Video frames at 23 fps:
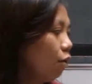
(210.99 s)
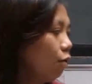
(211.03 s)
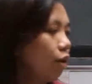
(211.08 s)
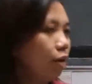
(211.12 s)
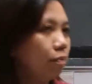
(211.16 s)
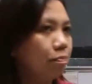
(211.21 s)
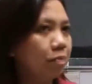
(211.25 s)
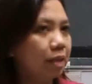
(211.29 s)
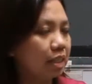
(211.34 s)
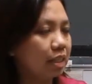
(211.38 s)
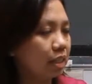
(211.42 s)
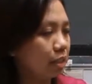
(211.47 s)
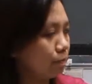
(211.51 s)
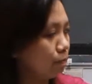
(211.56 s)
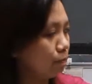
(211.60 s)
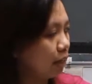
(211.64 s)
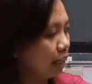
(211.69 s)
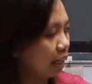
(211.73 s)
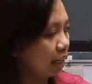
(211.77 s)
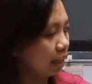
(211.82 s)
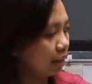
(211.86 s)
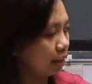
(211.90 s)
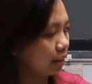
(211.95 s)
will be
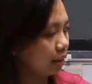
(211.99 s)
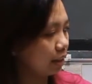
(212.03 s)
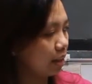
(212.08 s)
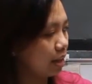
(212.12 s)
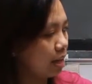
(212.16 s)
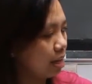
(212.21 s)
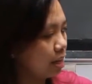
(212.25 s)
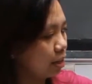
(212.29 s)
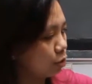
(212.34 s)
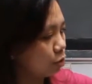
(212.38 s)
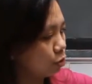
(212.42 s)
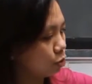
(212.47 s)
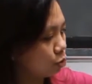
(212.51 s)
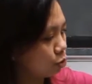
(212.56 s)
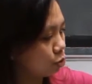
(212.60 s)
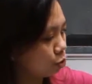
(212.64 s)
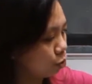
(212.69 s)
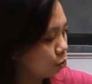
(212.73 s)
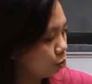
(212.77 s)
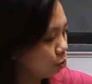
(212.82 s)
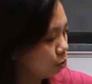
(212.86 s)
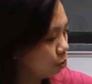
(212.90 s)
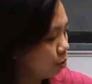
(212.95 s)
split into
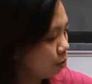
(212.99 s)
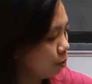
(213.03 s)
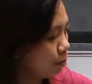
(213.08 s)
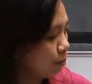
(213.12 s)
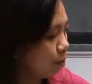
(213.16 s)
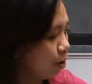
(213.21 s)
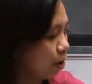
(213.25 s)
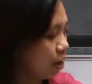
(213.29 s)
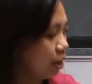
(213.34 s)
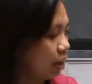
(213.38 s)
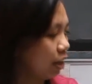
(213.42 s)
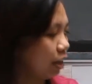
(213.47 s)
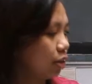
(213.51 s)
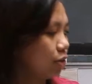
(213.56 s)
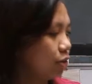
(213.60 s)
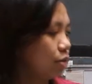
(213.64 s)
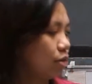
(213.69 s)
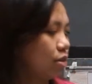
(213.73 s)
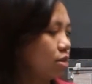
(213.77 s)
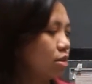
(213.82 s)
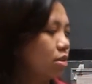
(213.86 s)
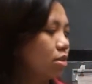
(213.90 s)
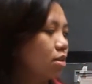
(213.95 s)
2
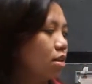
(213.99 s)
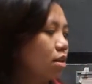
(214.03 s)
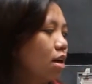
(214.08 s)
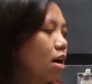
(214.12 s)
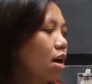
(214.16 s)
molecules.